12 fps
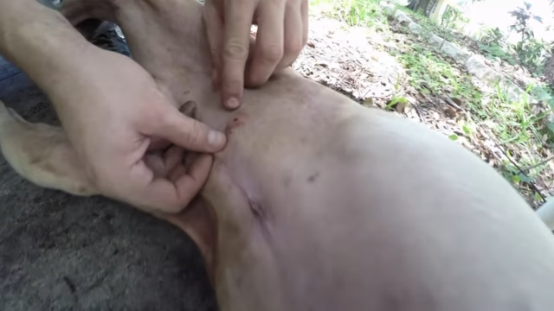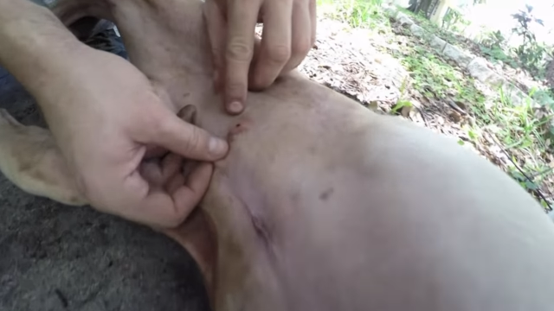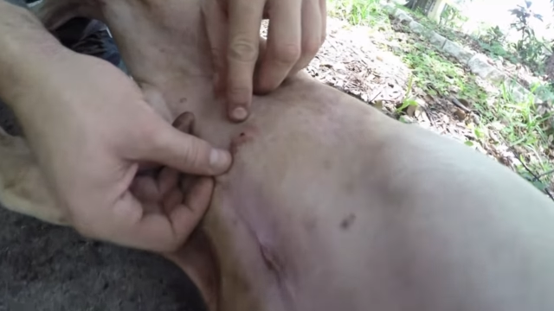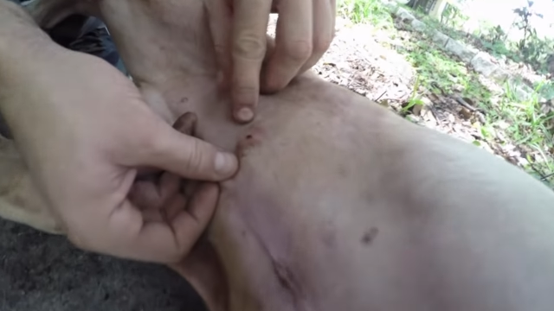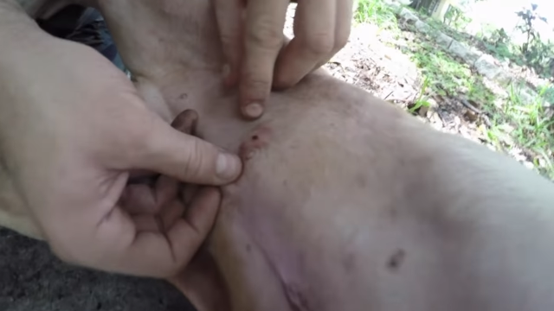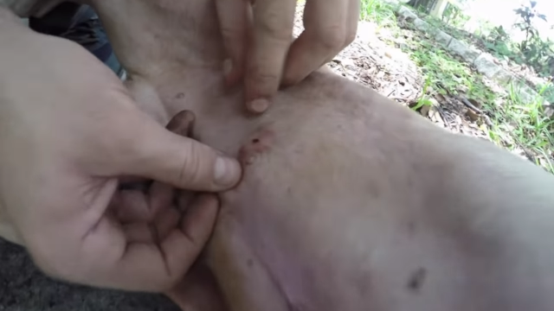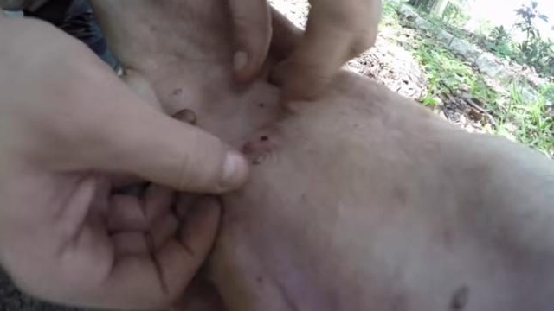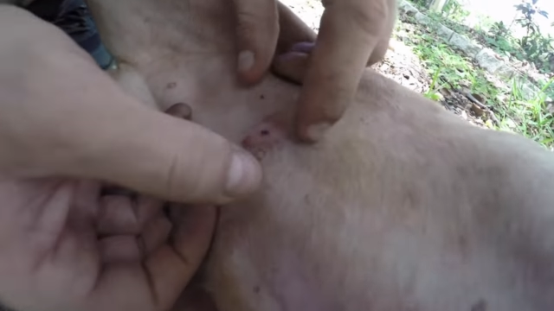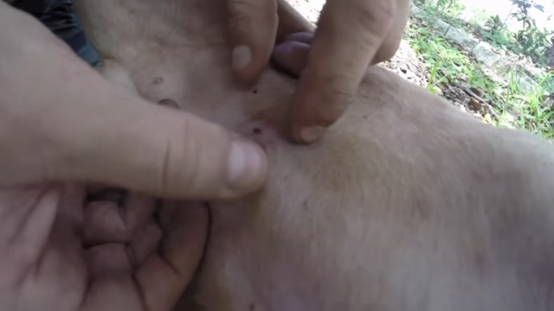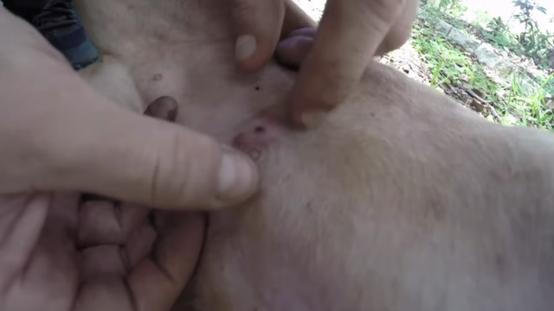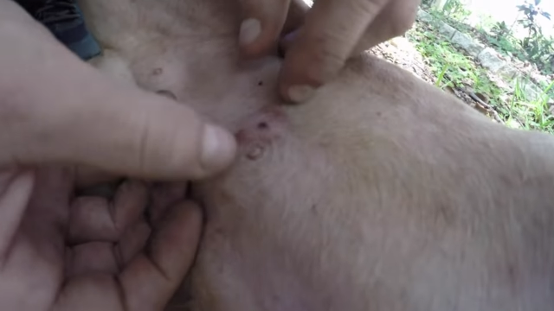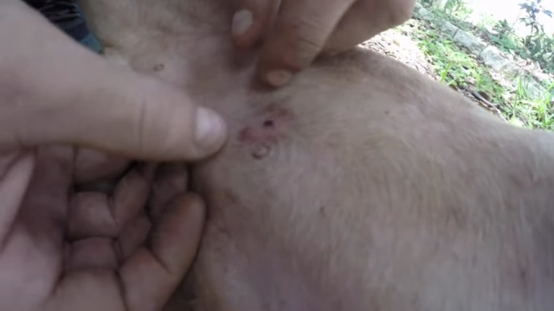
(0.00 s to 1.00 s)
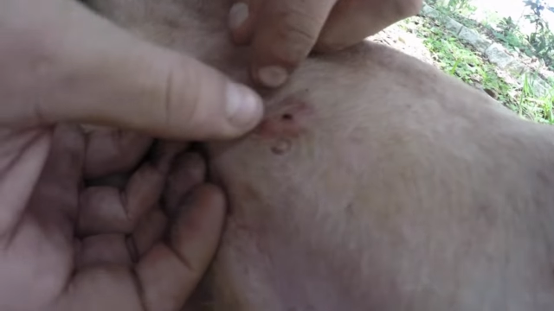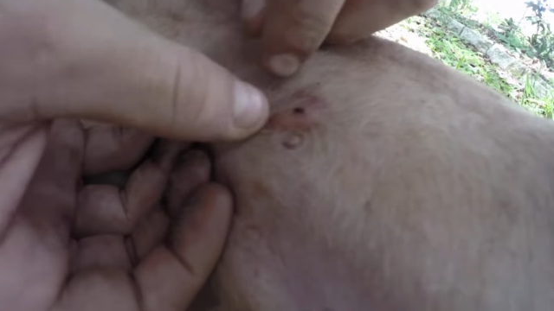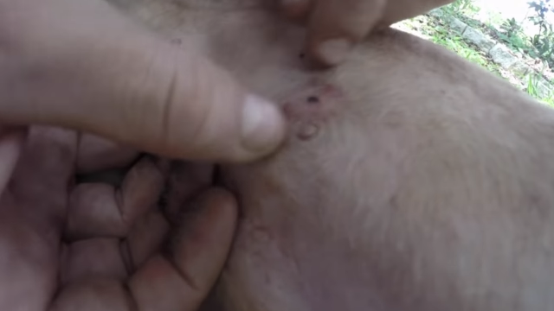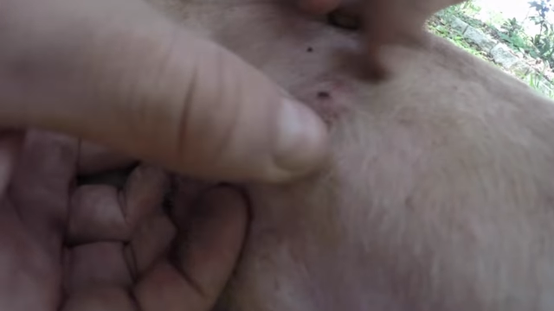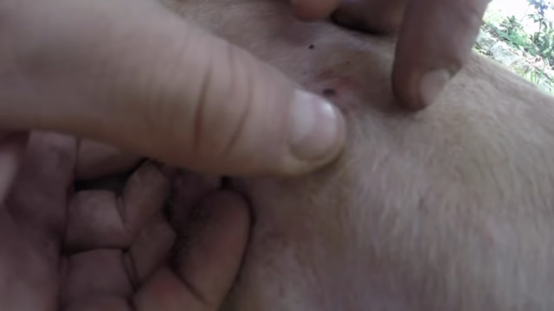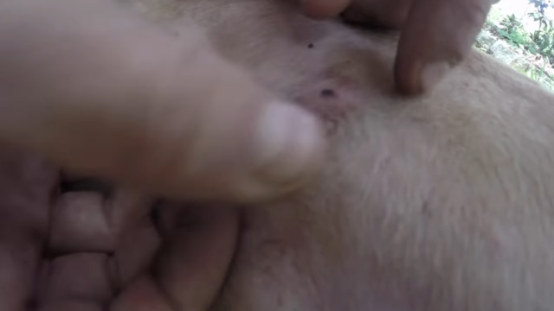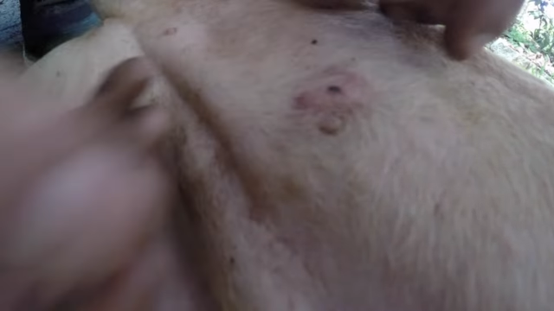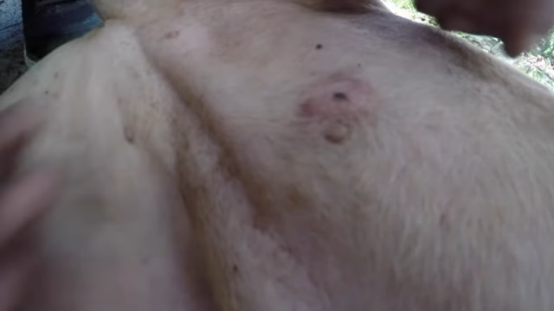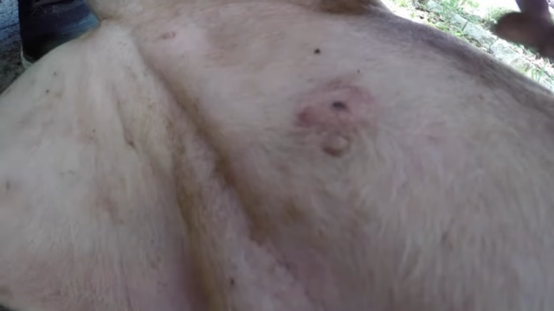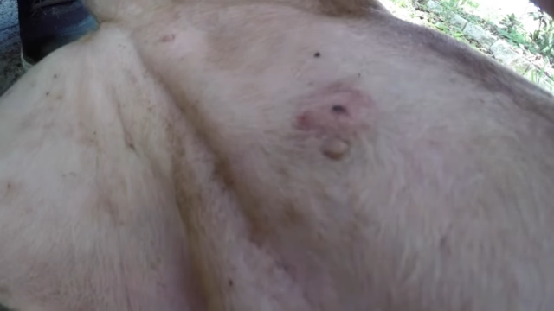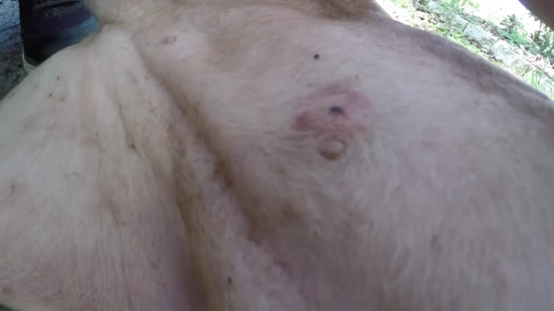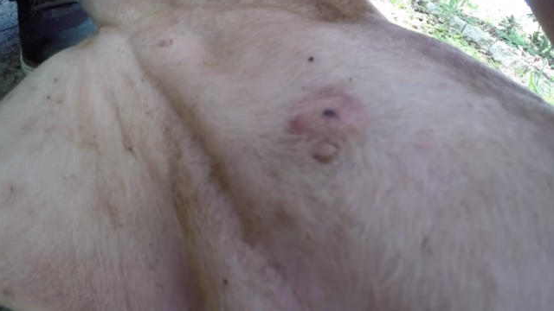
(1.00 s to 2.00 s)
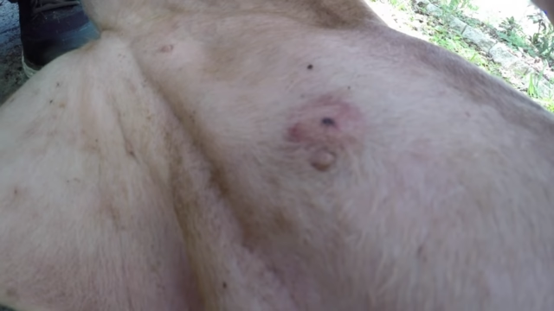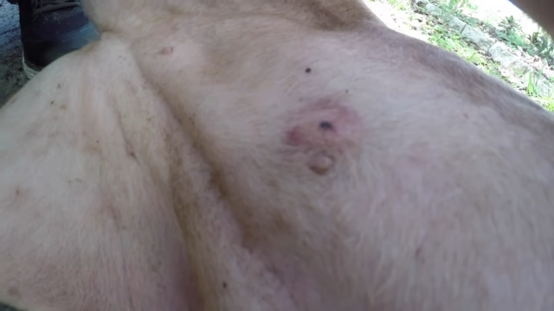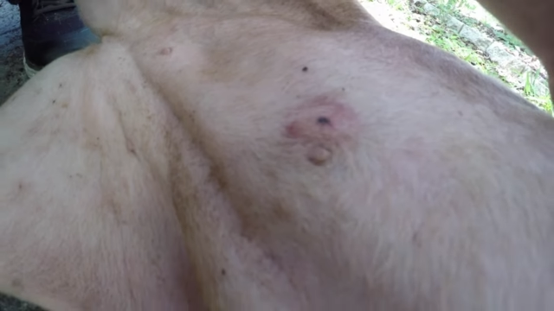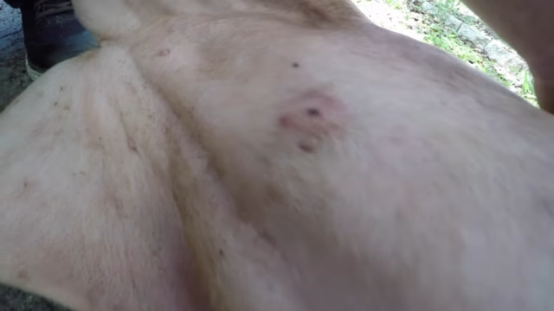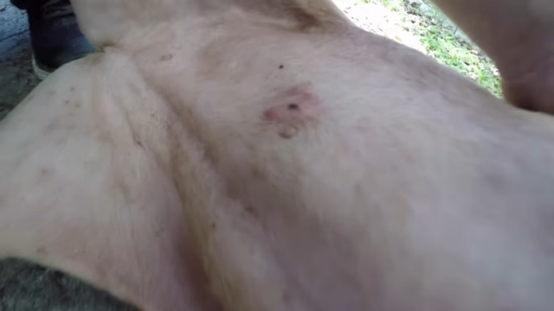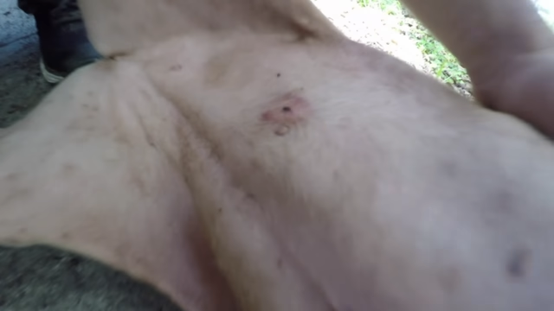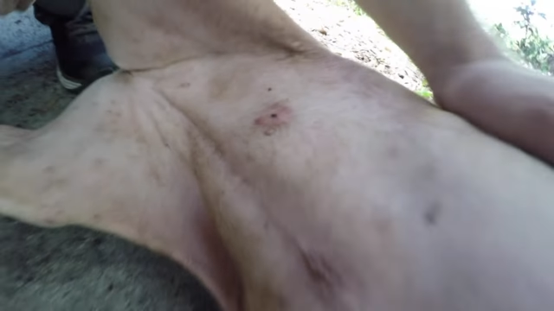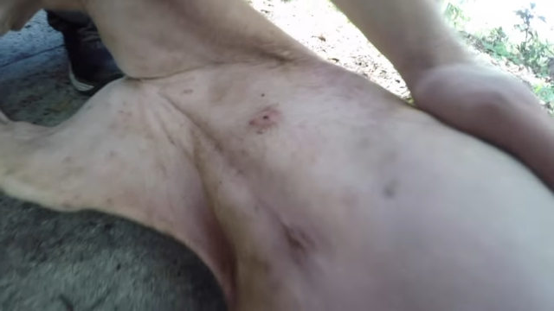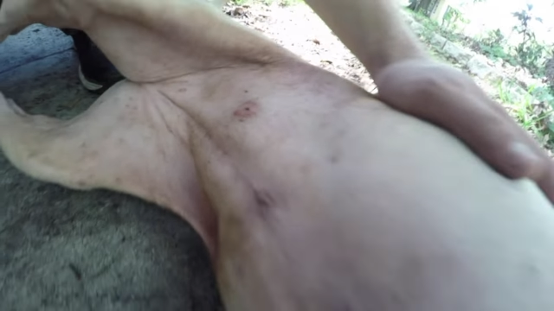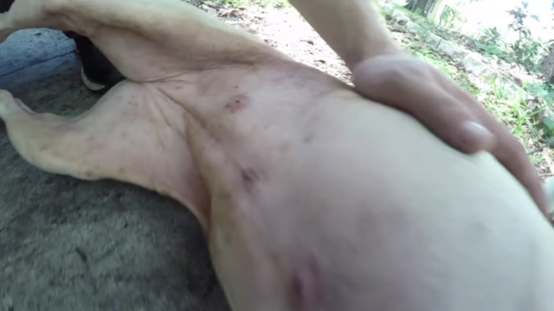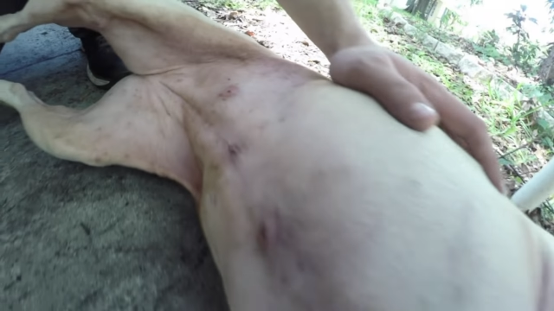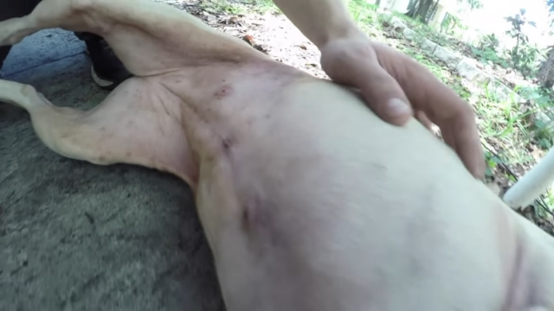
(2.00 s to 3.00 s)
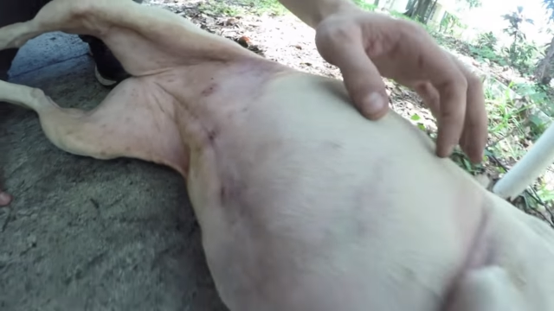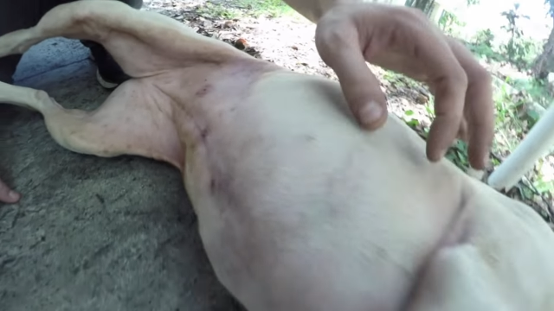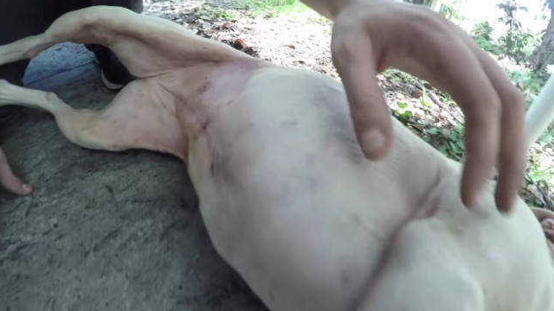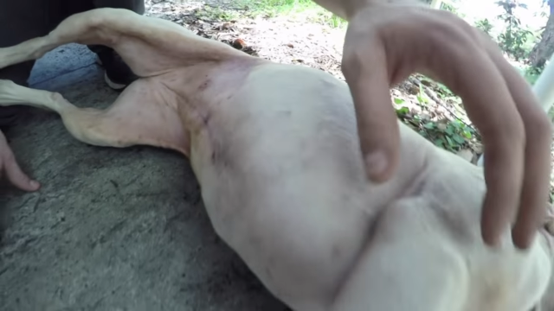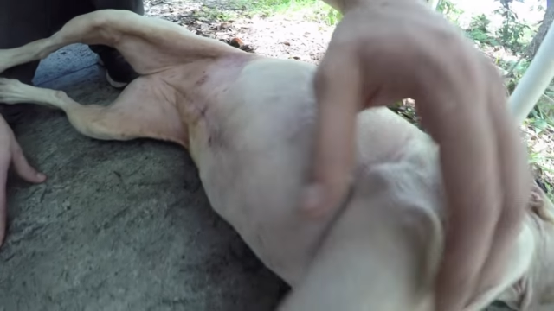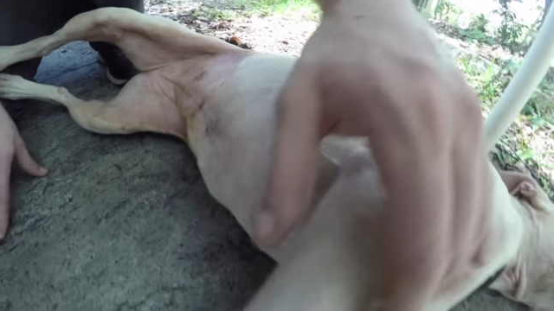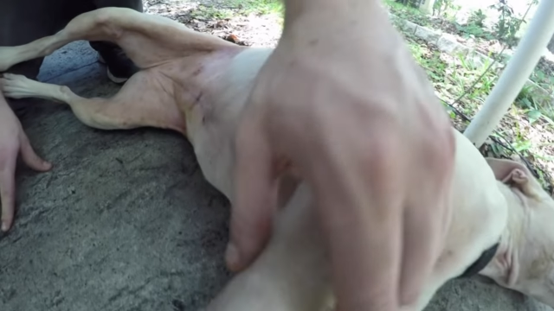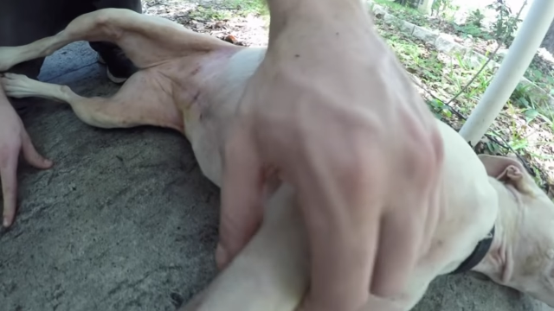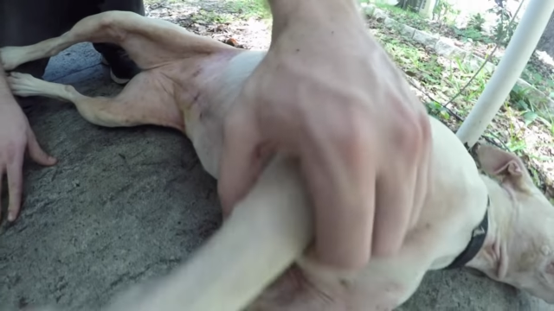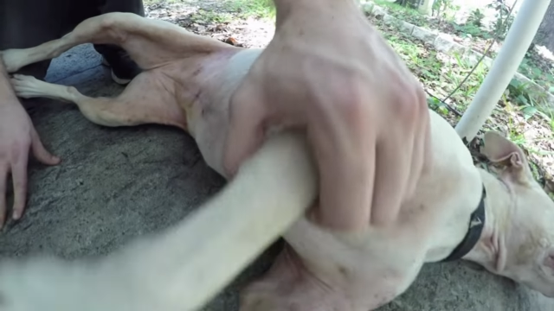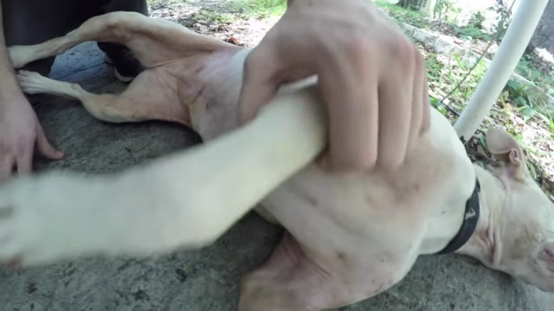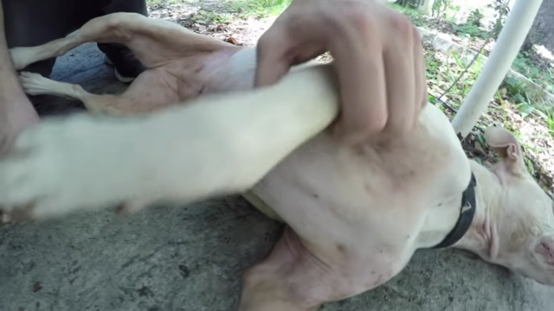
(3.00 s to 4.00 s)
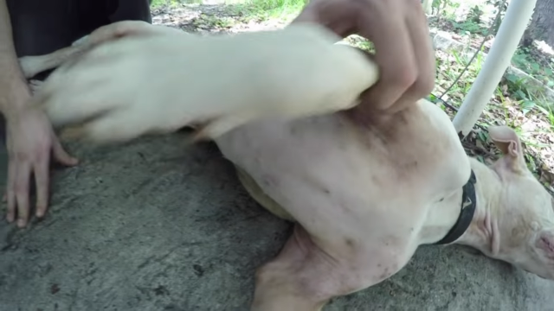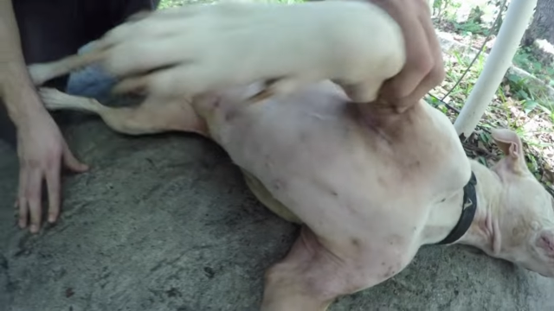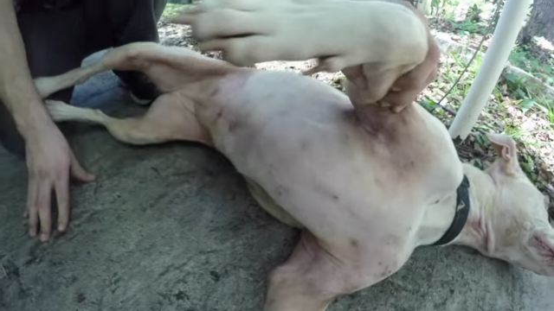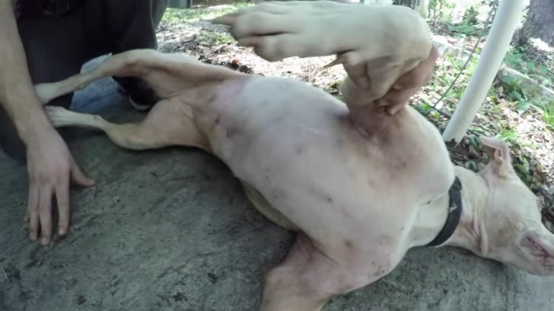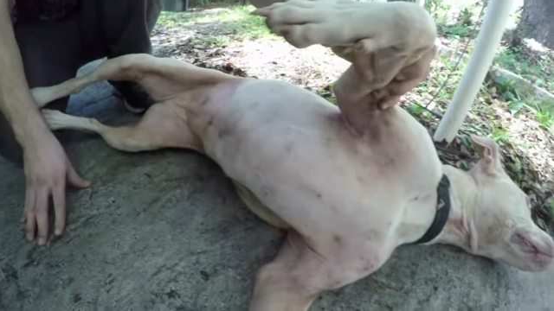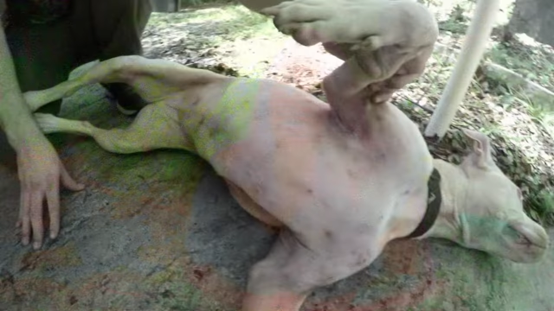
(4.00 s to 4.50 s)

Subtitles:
No face is visible, so there are no lips to read.